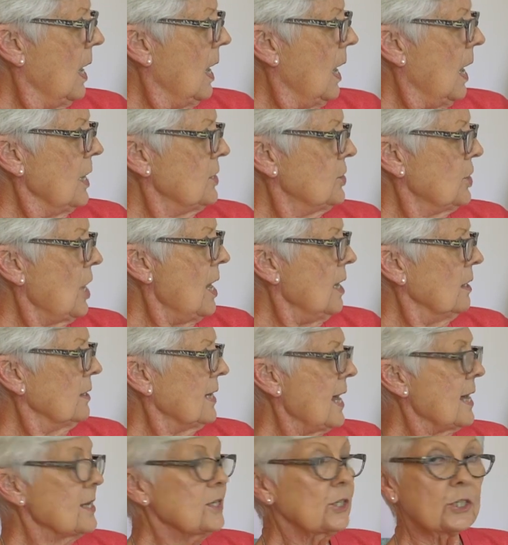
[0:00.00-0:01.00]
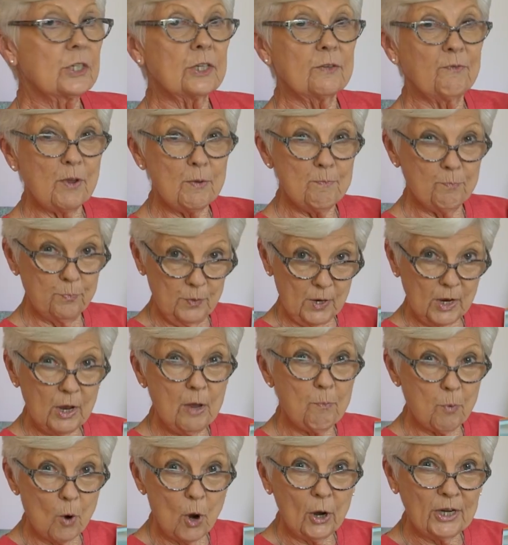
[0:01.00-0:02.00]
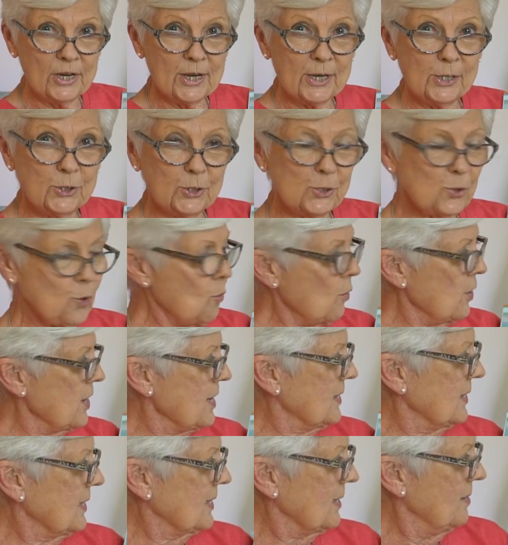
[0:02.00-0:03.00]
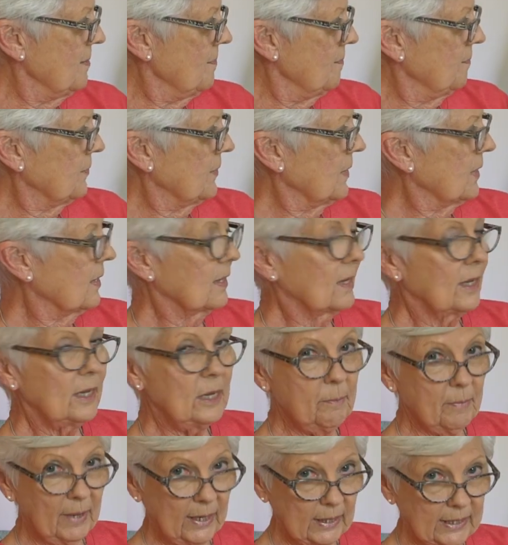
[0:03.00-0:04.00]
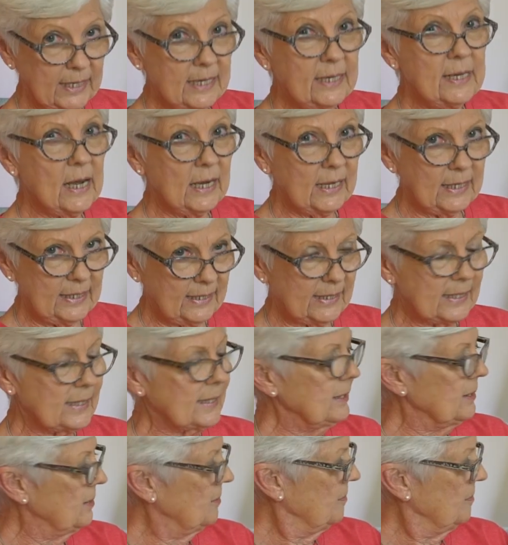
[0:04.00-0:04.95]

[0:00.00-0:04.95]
A child asks if he brought any stories. Kimeli nods.